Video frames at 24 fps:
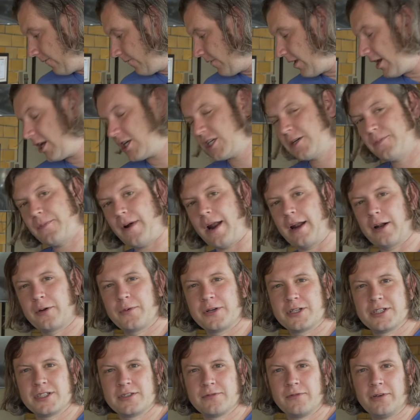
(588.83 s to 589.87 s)
finished product
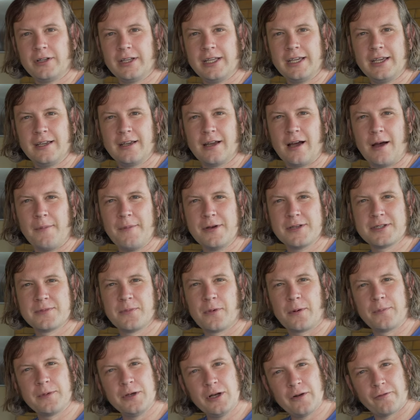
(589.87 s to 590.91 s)
which is really
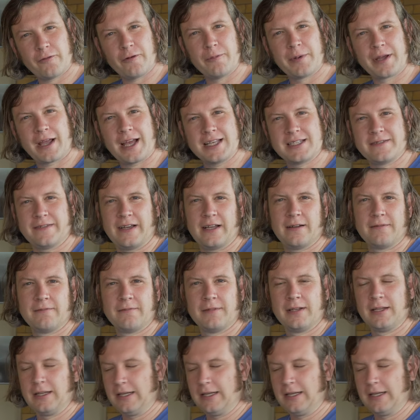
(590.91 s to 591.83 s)
almost more beautiful because of it.